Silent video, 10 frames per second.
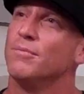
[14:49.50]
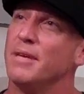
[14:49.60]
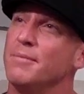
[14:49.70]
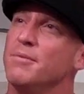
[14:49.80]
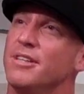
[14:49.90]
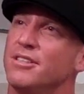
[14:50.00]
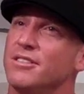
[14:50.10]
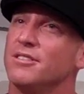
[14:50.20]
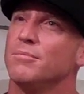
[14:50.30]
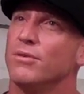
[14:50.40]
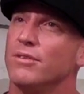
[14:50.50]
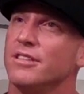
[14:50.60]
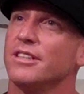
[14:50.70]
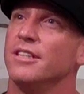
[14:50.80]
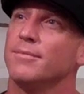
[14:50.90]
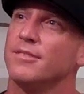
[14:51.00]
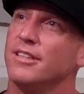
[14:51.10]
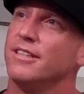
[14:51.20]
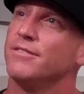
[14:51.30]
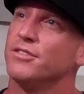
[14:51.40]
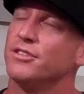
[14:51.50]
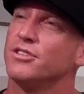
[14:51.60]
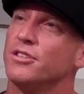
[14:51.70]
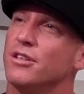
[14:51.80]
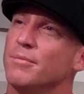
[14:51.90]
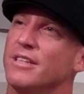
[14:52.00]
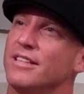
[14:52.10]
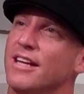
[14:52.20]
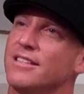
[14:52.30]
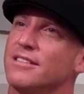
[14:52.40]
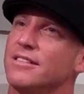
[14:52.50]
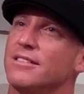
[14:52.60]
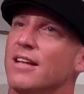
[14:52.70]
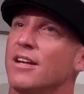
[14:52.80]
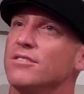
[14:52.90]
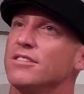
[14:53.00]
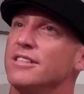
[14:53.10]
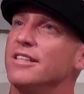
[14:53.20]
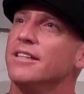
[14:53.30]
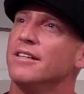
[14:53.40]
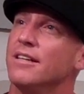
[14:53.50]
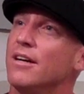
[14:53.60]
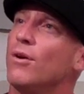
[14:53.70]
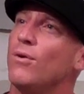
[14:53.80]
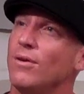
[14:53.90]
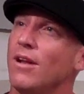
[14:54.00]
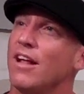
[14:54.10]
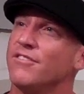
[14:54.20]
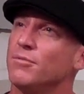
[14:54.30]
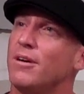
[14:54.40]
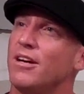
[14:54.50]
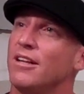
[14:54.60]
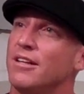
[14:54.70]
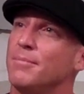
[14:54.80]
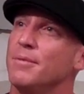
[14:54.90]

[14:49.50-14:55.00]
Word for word: Baby Beach is important to keep clean for sure, but that doesn't I don't see a whole lot of Opala.